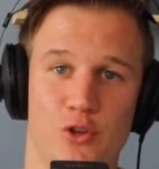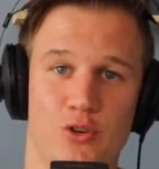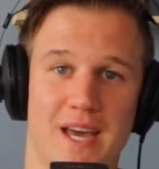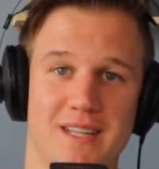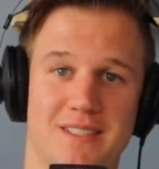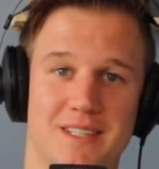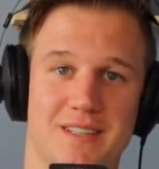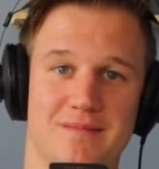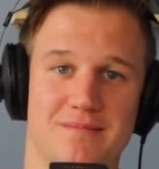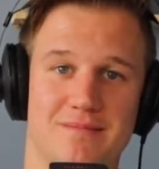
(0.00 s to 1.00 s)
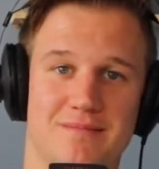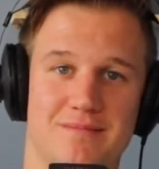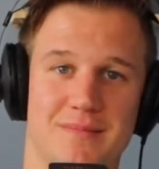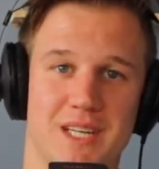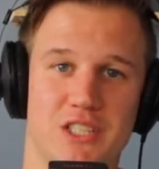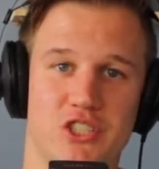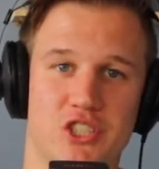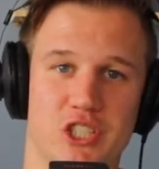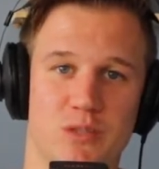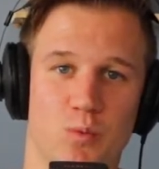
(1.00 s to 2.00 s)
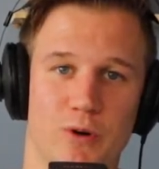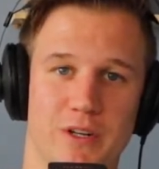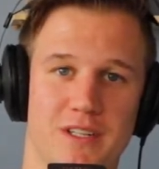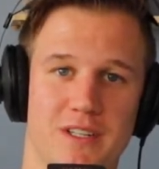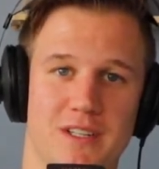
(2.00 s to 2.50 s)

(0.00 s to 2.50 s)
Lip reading: guessed it. It's just wood.